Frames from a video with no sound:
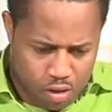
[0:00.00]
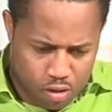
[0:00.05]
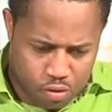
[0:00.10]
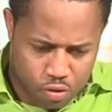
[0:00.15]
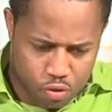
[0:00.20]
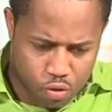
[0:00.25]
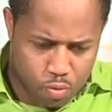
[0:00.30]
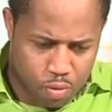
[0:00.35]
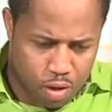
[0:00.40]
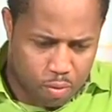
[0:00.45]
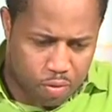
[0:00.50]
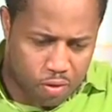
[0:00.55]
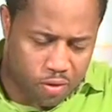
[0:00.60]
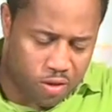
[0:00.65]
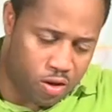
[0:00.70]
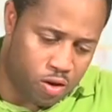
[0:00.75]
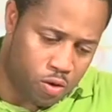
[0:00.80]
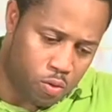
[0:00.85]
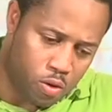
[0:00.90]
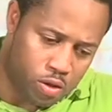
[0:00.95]
So, my
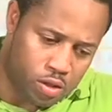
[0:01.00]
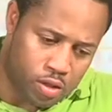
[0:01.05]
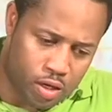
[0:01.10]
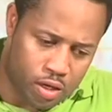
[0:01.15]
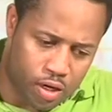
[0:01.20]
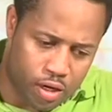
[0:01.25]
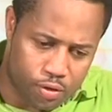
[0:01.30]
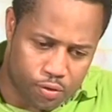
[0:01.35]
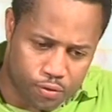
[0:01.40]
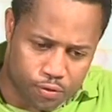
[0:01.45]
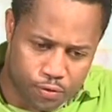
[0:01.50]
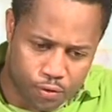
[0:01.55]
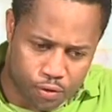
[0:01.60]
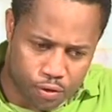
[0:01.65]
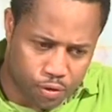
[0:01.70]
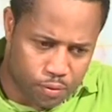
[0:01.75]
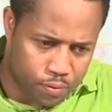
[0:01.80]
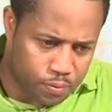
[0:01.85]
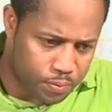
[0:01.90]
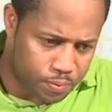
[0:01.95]
brother, what can I do for
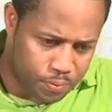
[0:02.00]
you?